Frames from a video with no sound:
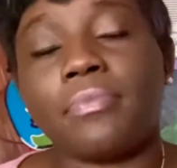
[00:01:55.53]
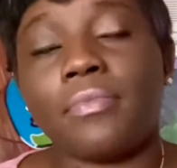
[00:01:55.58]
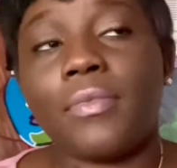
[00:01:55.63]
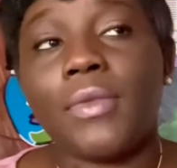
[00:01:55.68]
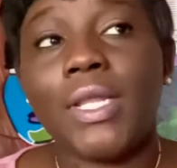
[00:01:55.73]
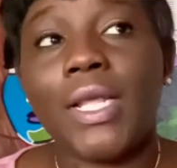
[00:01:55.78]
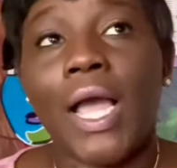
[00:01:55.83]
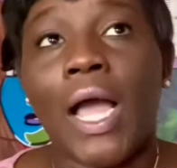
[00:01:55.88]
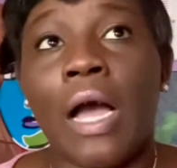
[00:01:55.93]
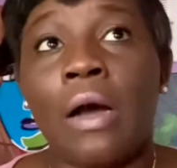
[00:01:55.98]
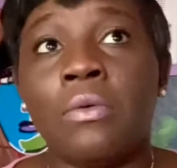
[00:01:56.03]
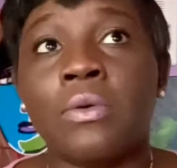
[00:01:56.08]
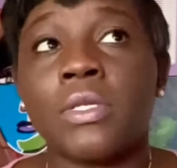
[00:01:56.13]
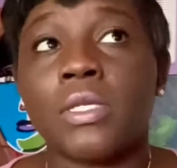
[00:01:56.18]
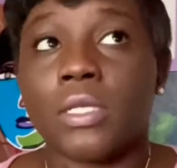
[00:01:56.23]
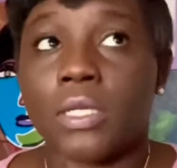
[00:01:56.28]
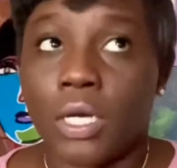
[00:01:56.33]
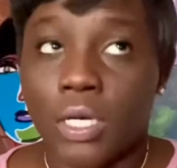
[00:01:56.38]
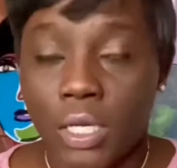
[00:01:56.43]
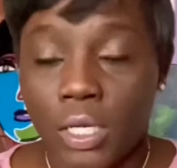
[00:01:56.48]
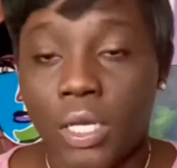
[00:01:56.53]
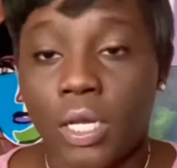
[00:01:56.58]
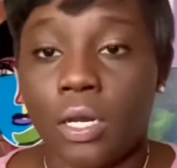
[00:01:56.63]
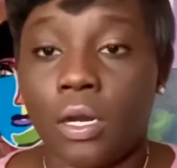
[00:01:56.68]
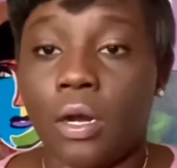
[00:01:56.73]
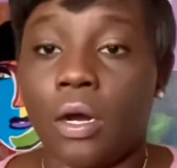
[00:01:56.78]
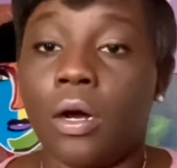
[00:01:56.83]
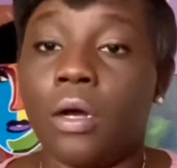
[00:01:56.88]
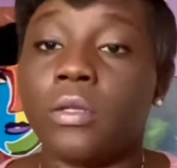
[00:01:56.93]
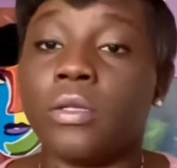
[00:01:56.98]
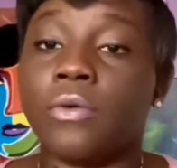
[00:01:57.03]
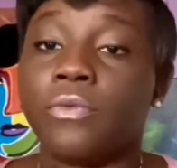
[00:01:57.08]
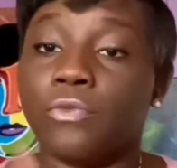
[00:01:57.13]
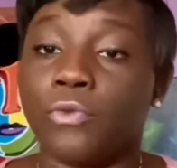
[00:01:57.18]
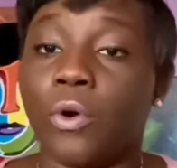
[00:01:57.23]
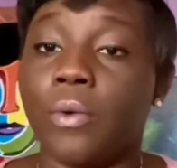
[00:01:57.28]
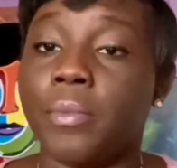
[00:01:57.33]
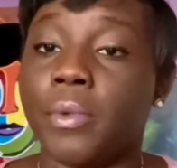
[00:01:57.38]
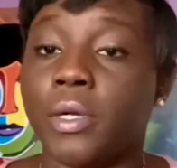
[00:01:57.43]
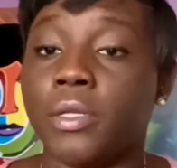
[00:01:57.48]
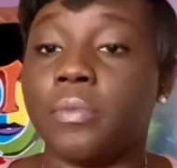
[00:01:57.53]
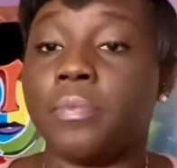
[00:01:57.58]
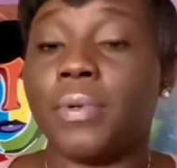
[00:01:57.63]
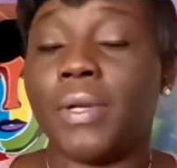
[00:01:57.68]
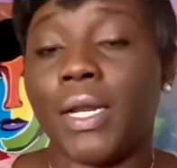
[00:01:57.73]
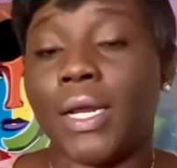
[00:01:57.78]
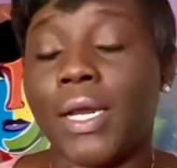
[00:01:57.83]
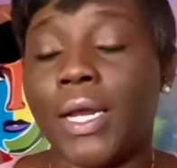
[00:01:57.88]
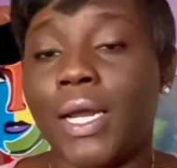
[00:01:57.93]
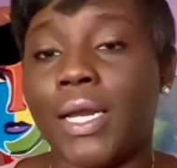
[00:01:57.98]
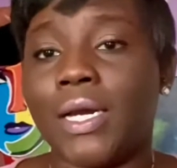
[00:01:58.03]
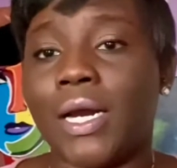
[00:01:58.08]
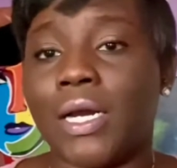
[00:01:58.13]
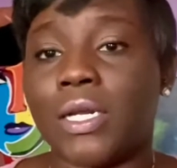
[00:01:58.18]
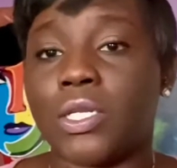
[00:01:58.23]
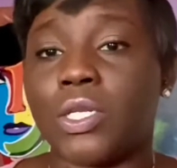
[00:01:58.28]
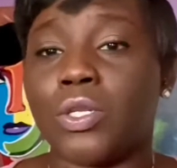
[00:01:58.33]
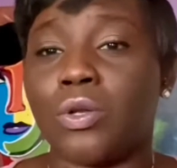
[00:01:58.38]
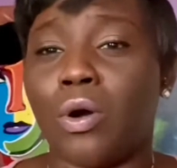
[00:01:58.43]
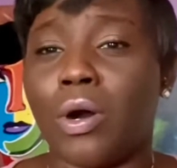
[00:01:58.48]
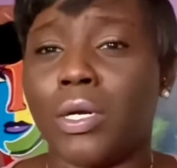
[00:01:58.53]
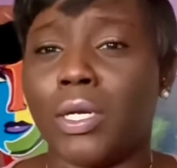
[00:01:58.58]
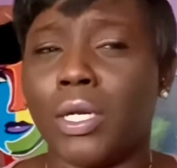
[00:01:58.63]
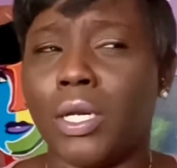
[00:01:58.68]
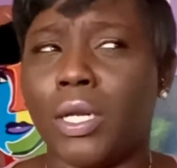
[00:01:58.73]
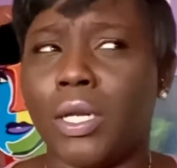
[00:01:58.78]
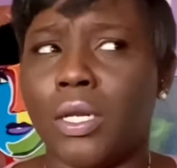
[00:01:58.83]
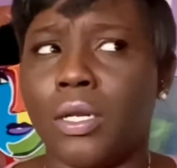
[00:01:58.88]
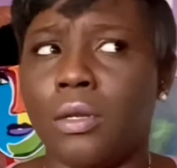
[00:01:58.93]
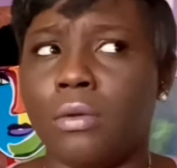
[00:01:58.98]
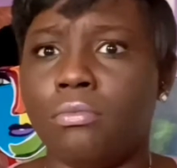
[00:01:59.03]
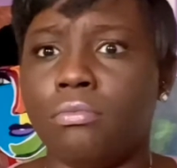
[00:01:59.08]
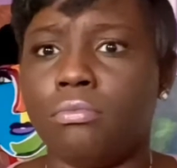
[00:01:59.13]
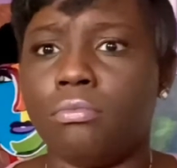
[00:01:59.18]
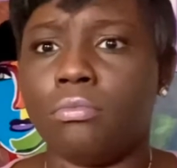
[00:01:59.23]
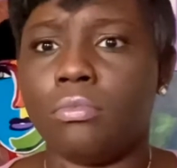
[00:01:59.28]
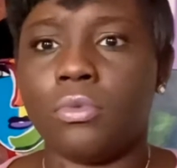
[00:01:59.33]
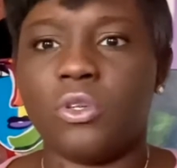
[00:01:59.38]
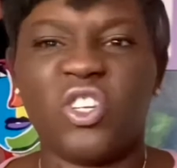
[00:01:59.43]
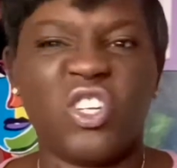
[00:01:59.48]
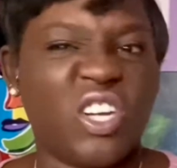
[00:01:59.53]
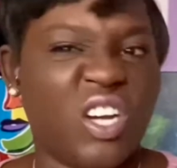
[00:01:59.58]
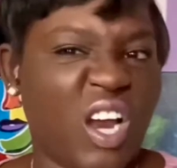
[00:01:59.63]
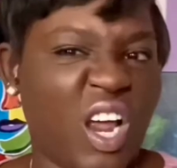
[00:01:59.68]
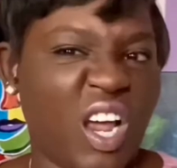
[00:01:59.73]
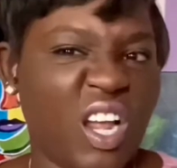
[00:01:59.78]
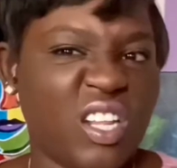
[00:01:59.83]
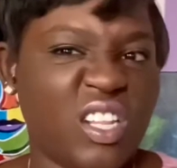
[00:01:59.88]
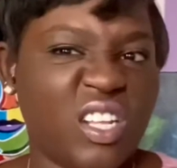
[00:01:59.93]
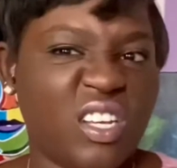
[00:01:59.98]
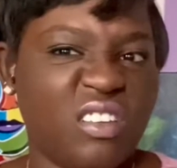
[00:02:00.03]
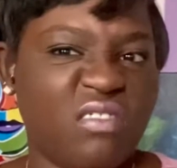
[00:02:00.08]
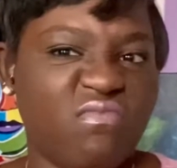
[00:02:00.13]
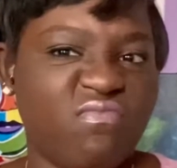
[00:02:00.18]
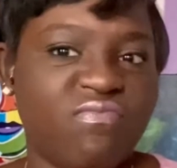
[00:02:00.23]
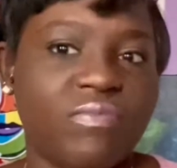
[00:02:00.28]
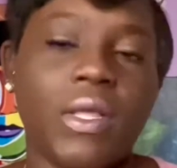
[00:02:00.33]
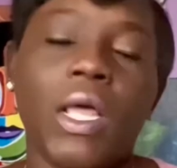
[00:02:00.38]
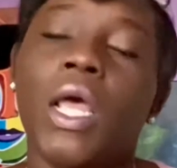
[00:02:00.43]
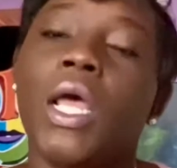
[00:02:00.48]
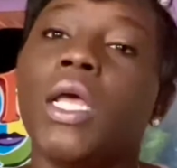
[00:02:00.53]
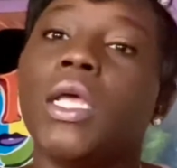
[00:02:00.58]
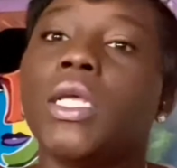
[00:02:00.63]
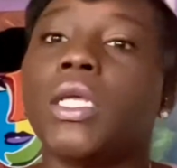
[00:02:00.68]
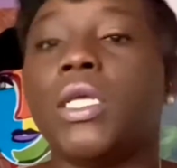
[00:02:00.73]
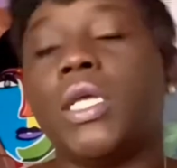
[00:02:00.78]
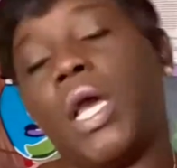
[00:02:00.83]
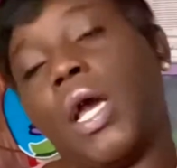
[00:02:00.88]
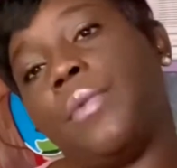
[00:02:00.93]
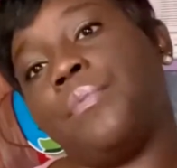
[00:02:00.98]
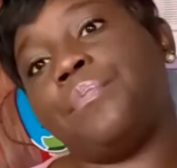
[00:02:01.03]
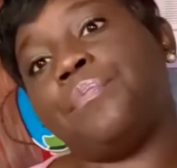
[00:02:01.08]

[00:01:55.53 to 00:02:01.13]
I was again on the 4-month plan. I started in July, I think. Yeah.